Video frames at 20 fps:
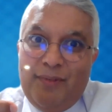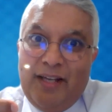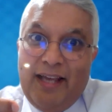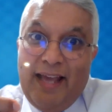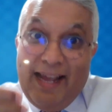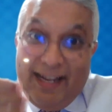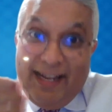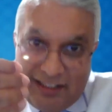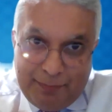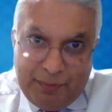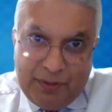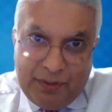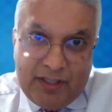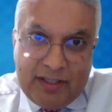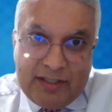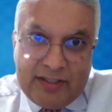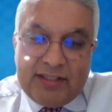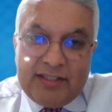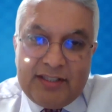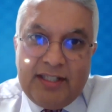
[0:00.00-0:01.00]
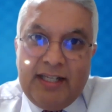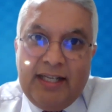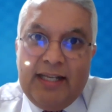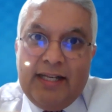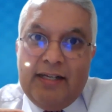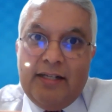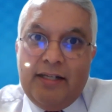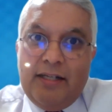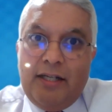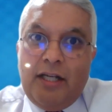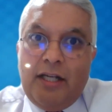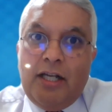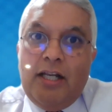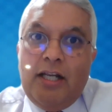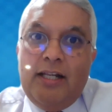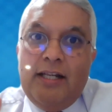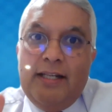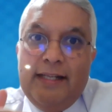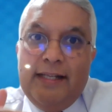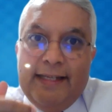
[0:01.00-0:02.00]
experts in
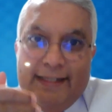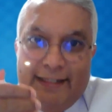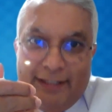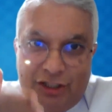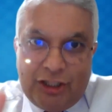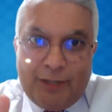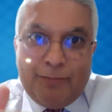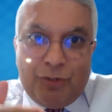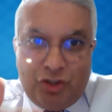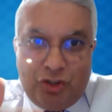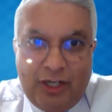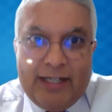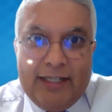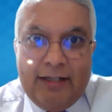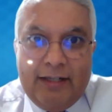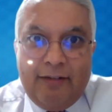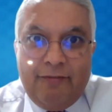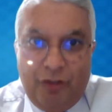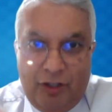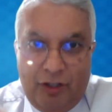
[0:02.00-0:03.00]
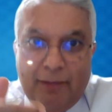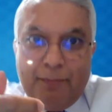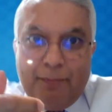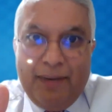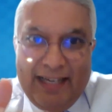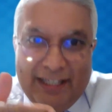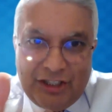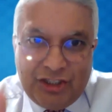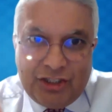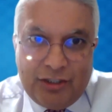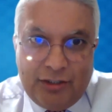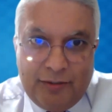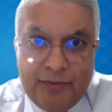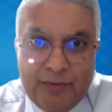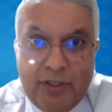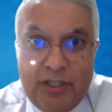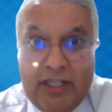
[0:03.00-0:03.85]
leadership training for compassion,